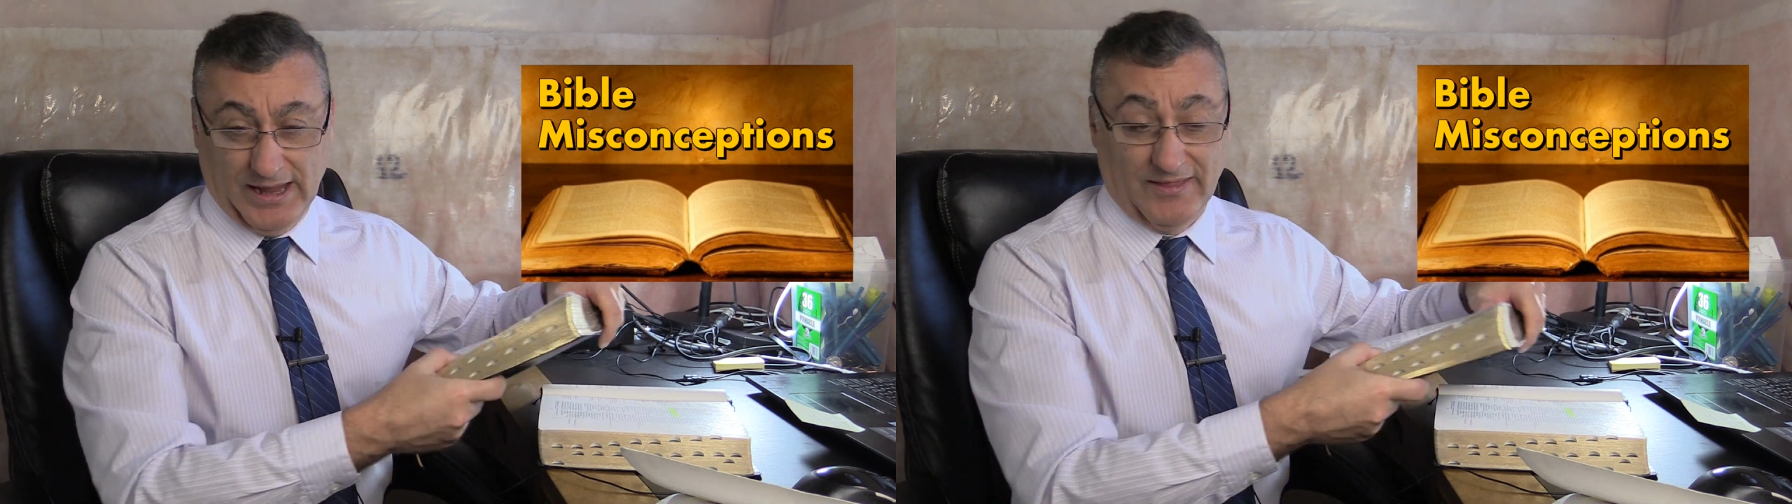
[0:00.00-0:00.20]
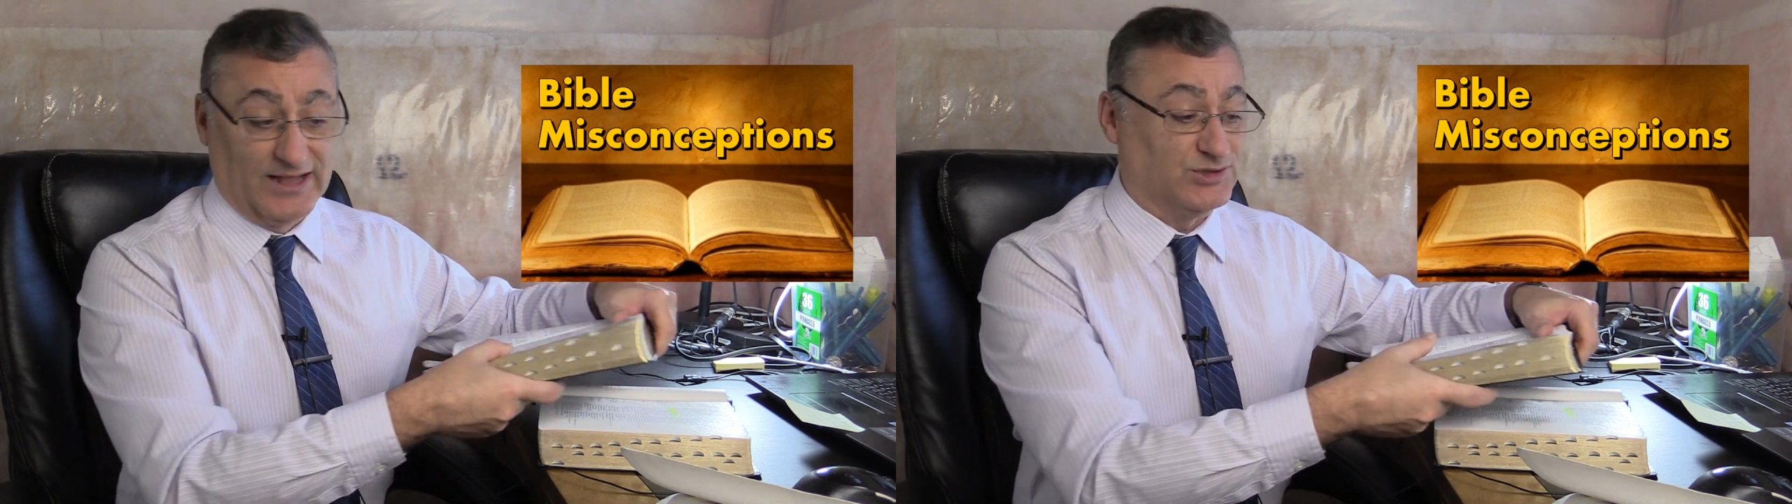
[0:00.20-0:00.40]

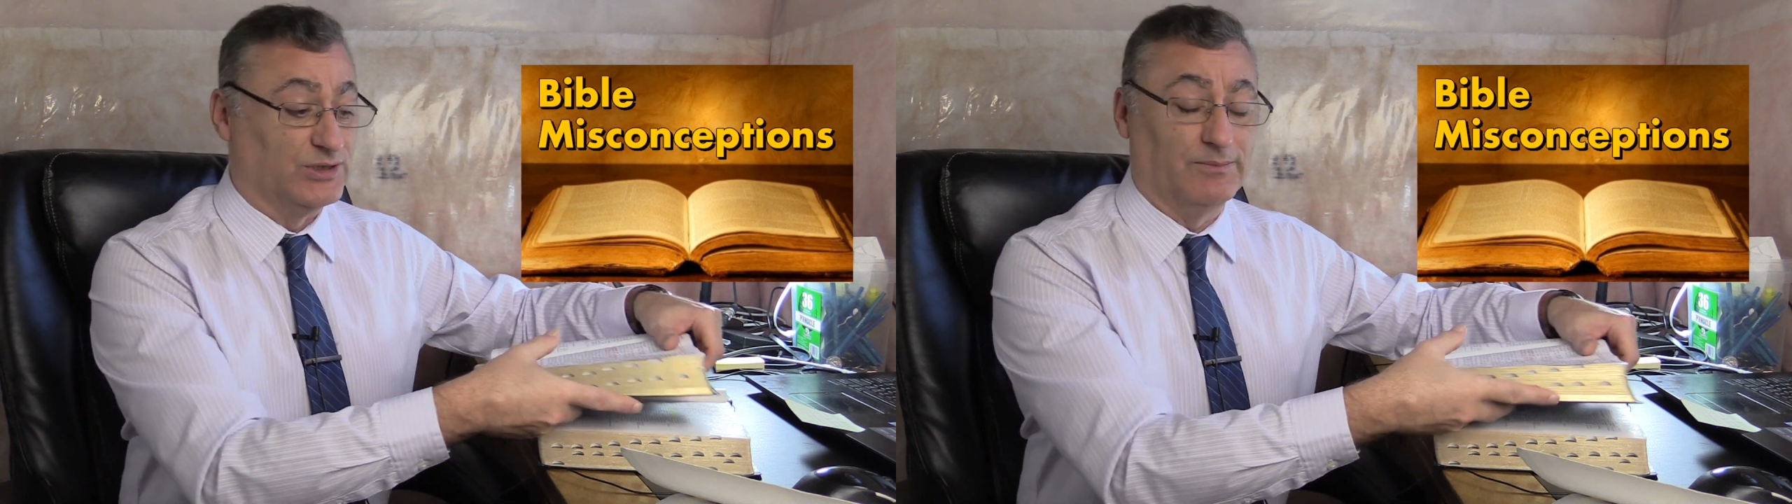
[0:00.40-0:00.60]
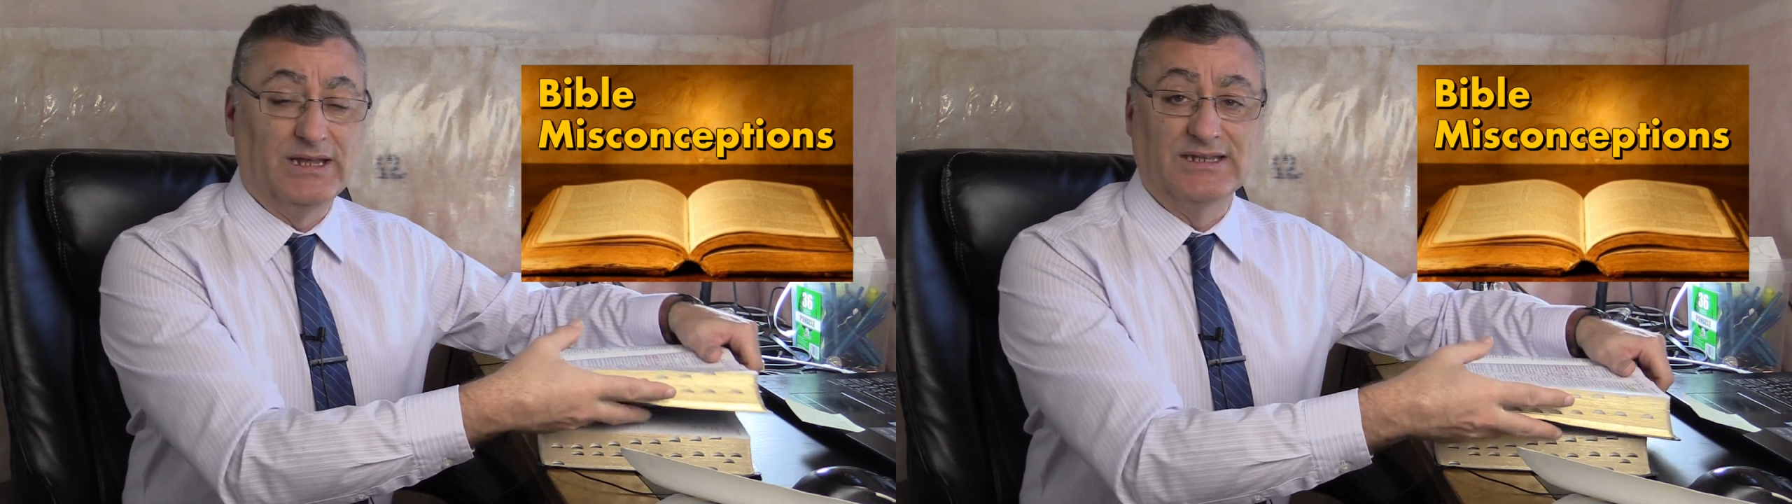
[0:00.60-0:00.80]
And that's
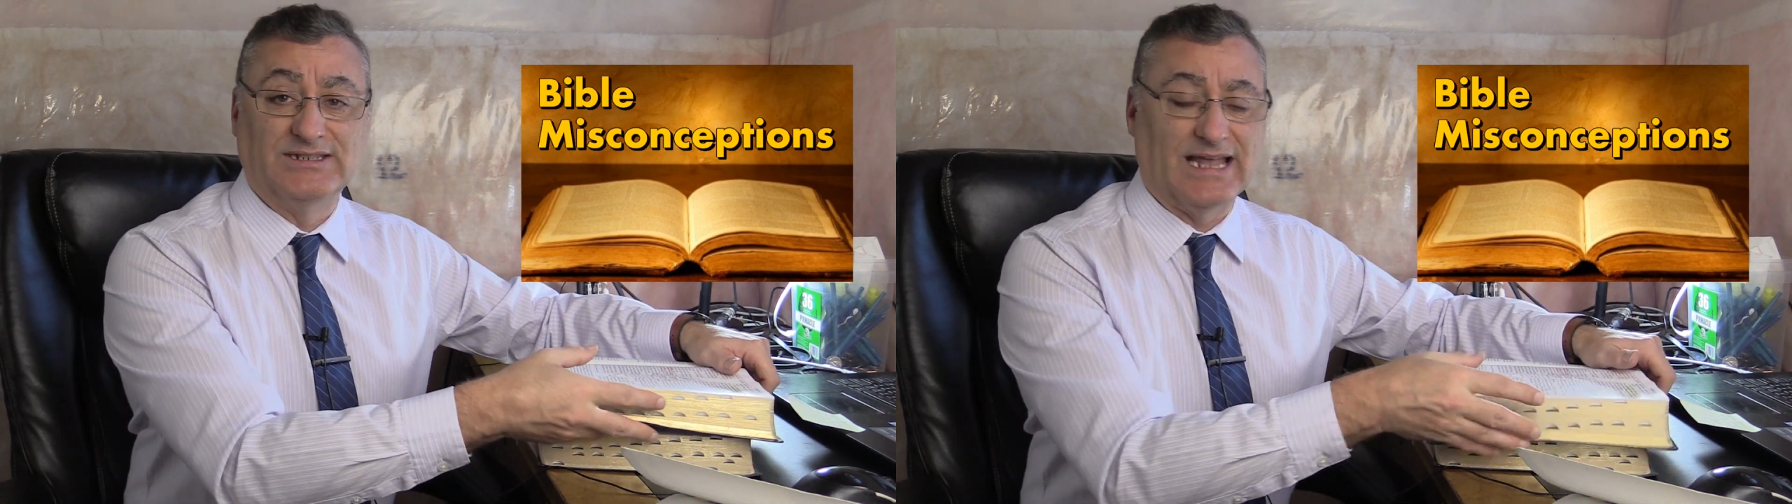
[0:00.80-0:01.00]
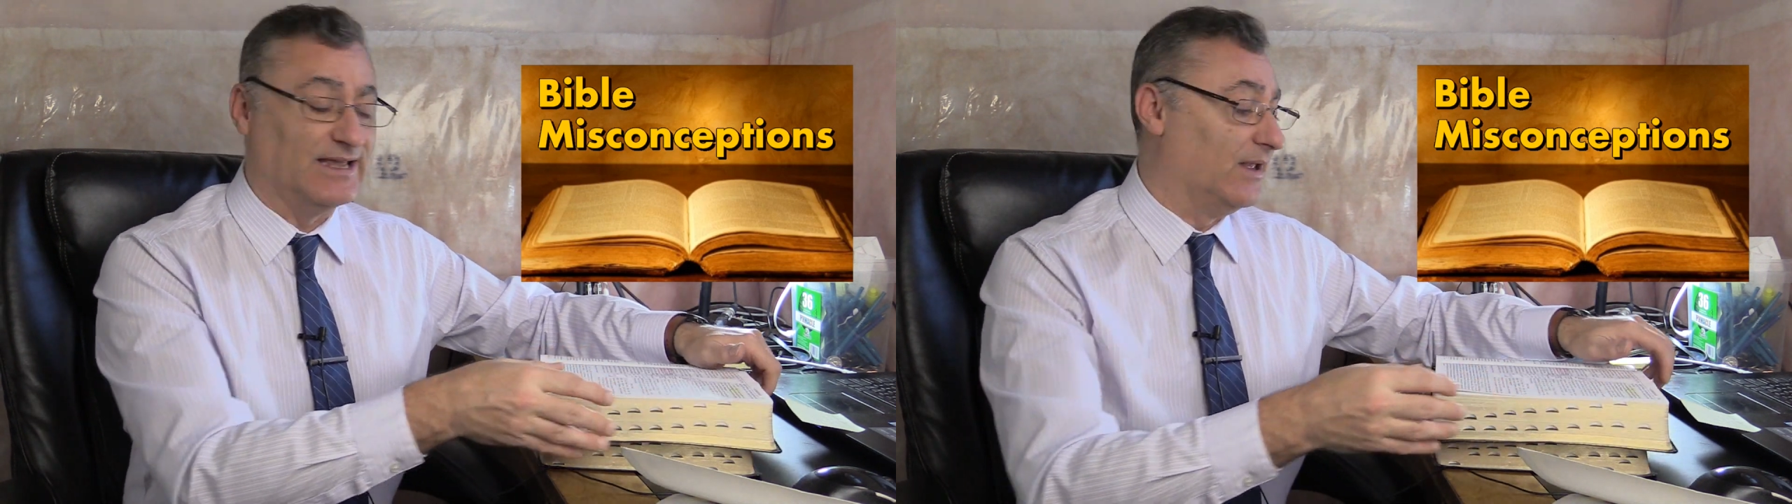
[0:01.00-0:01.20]
what it
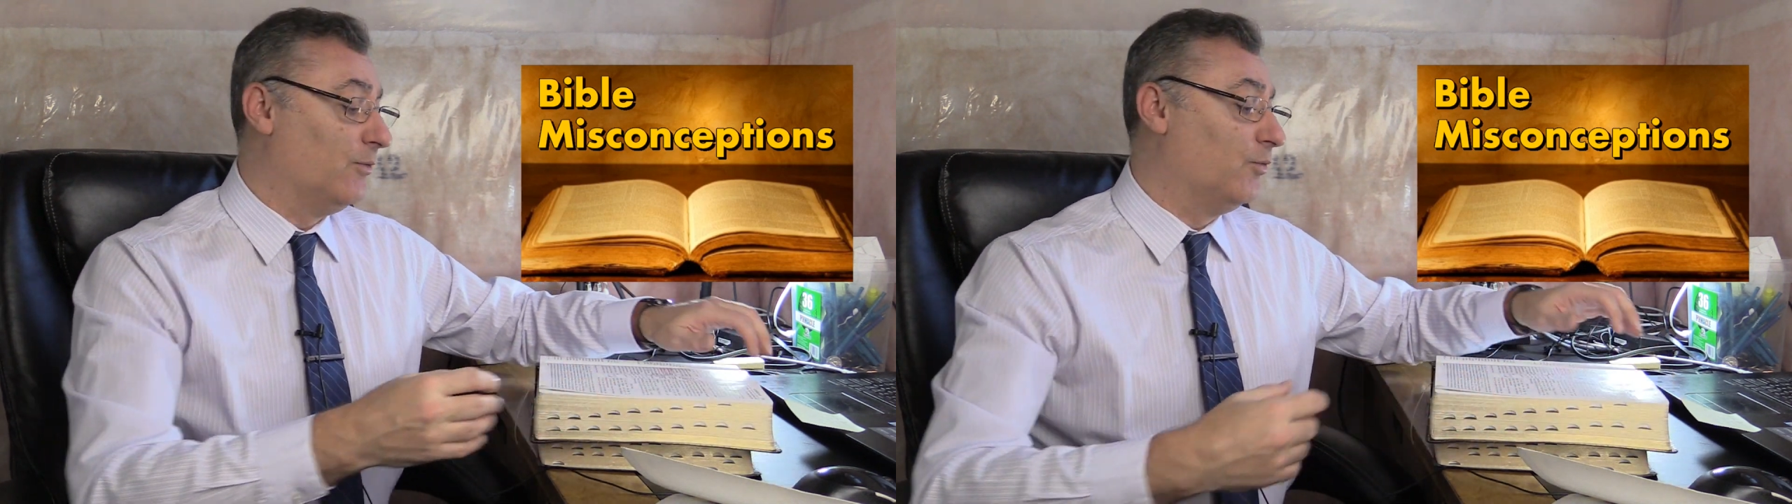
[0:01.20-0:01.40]
means that